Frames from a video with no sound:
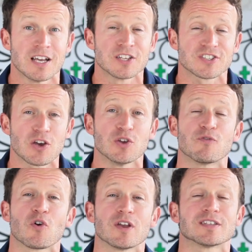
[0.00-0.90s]
So
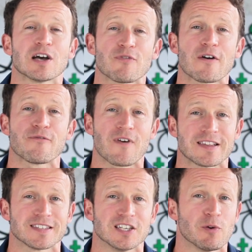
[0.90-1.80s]
you've got yourself a
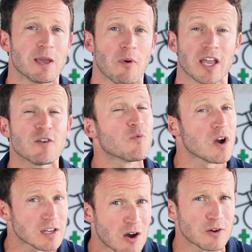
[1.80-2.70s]
fancy new e-bike, you've
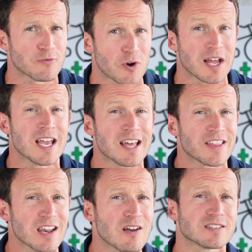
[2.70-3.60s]
worked hard for it.
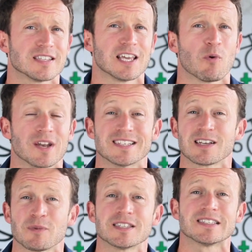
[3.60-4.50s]
The last thing you want is
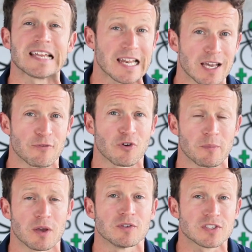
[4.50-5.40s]
someone stealing it
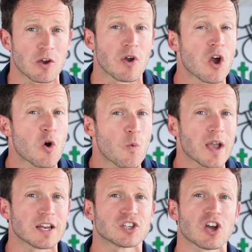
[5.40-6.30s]
from you. So we're
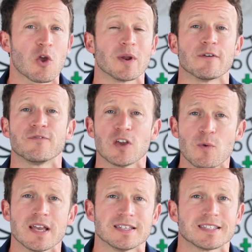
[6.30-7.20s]
going to show you in a
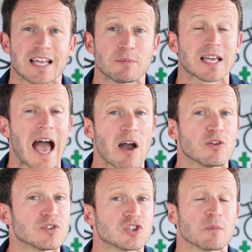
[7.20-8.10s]
few easy steps how
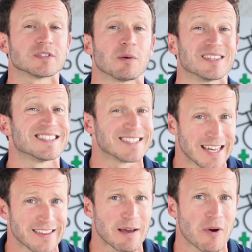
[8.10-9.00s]
you stop someone
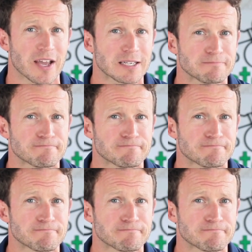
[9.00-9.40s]
stealing that bike.